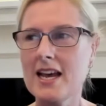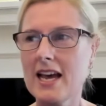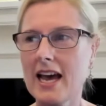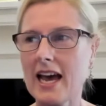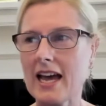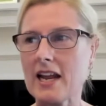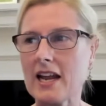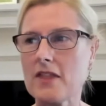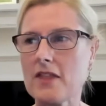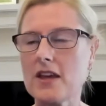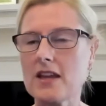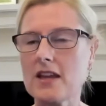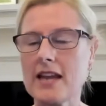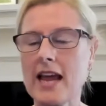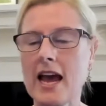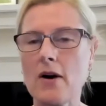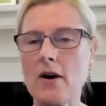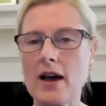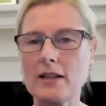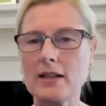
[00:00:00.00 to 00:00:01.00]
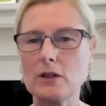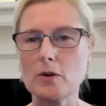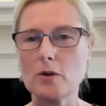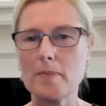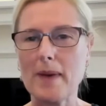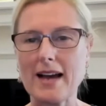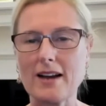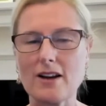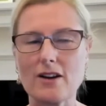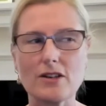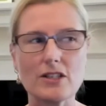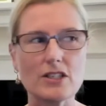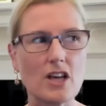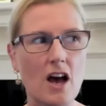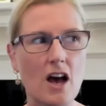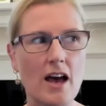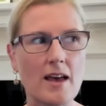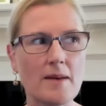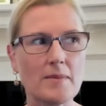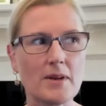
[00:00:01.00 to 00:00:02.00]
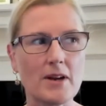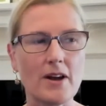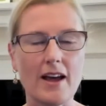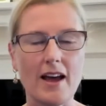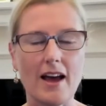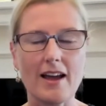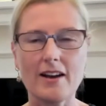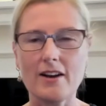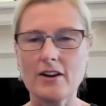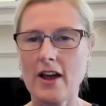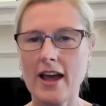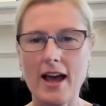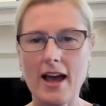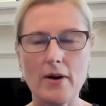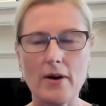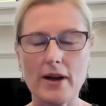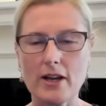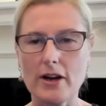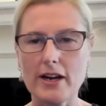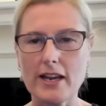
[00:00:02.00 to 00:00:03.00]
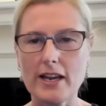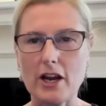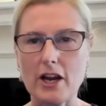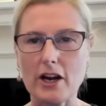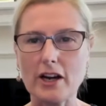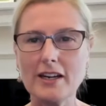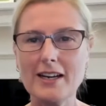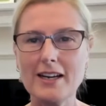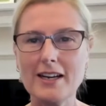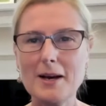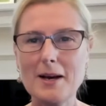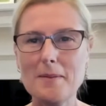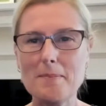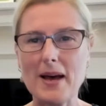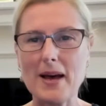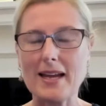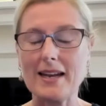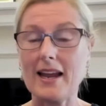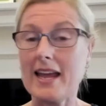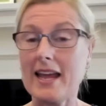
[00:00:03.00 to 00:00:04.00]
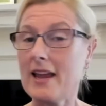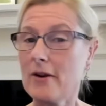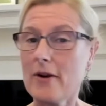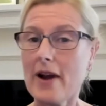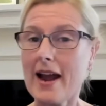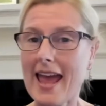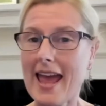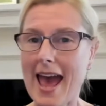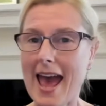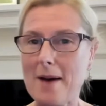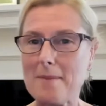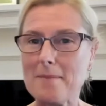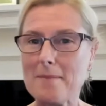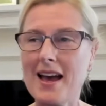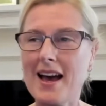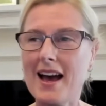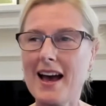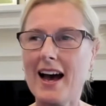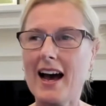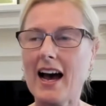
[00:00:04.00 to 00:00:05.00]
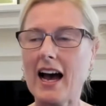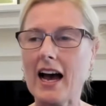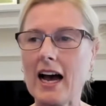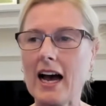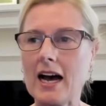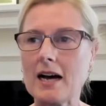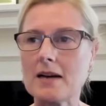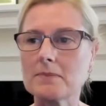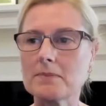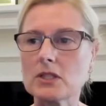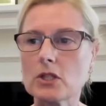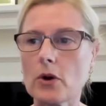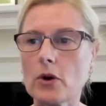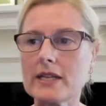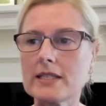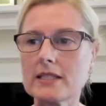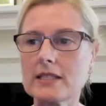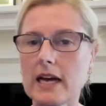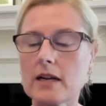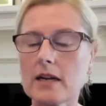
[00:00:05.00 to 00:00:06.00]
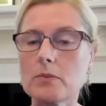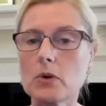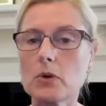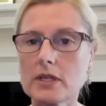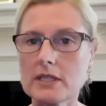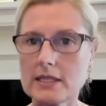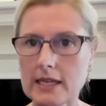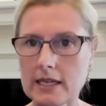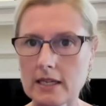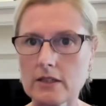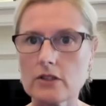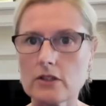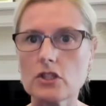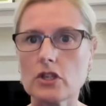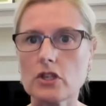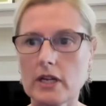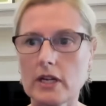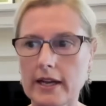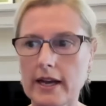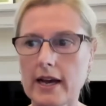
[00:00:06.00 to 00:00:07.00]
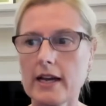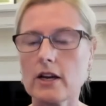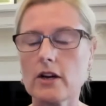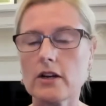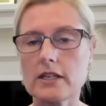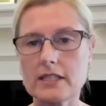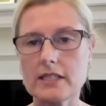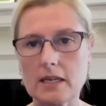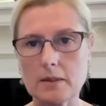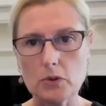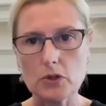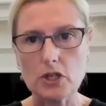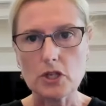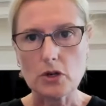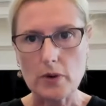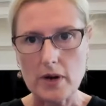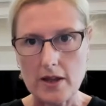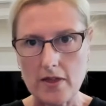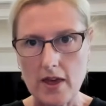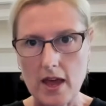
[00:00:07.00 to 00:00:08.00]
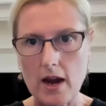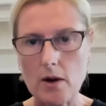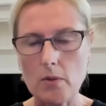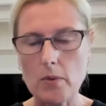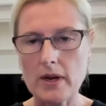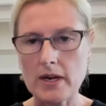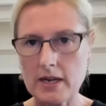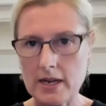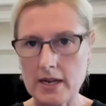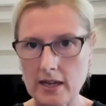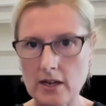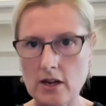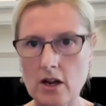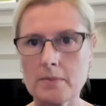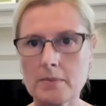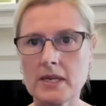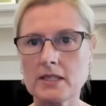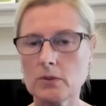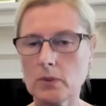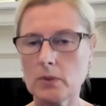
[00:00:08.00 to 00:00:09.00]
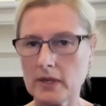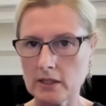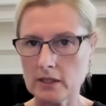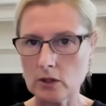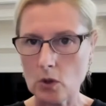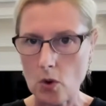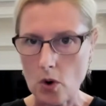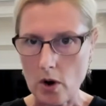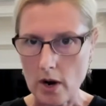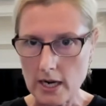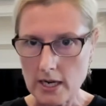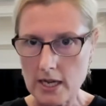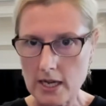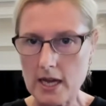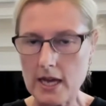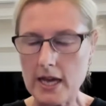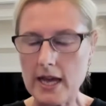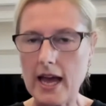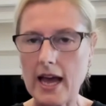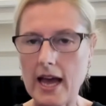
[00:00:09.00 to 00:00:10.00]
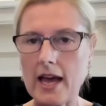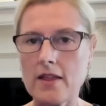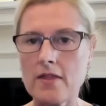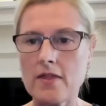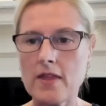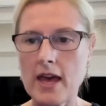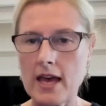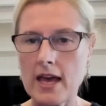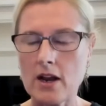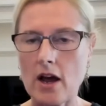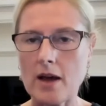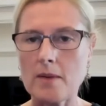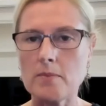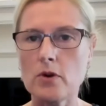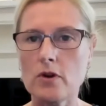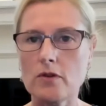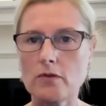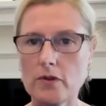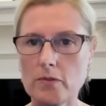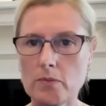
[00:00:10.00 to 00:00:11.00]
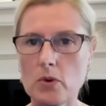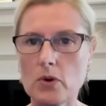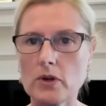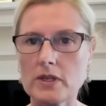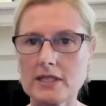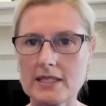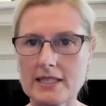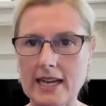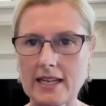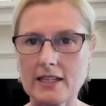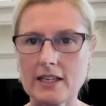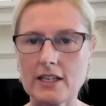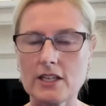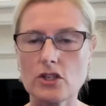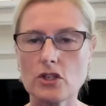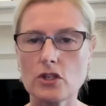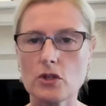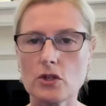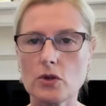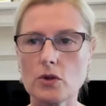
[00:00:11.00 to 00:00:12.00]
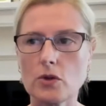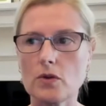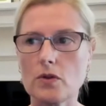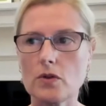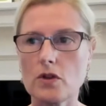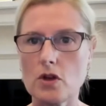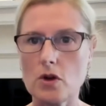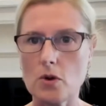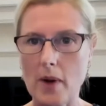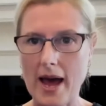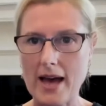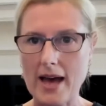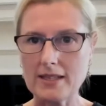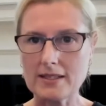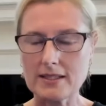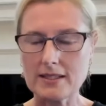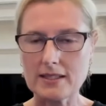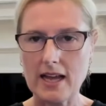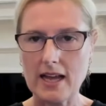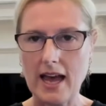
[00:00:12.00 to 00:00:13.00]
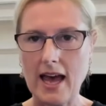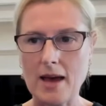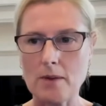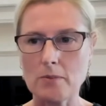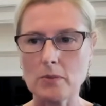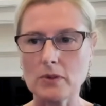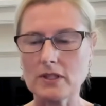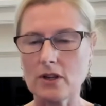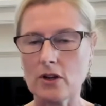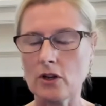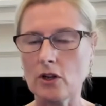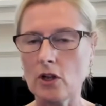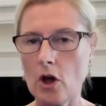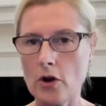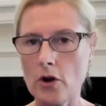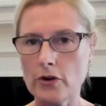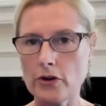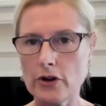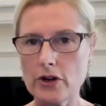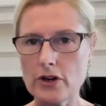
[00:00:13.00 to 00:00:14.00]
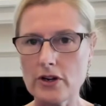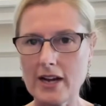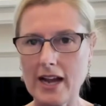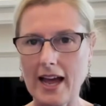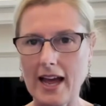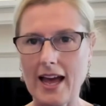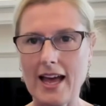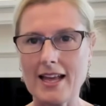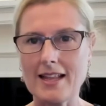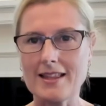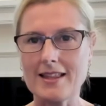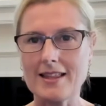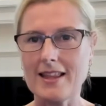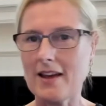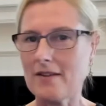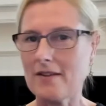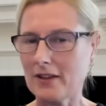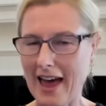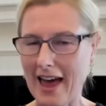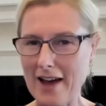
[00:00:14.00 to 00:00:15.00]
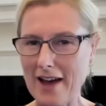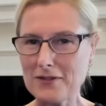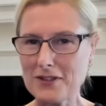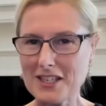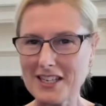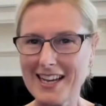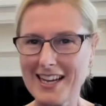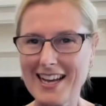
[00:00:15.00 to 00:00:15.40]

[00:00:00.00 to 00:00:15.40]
And I think now I look back on time and I, I don't know how I got here, but here I am. Um, so I started Morgan Stanley in Australia. I got a double degree there, one in economics, one in law. And then I moved with Morgan Stanley to the US and was on loaner and never left.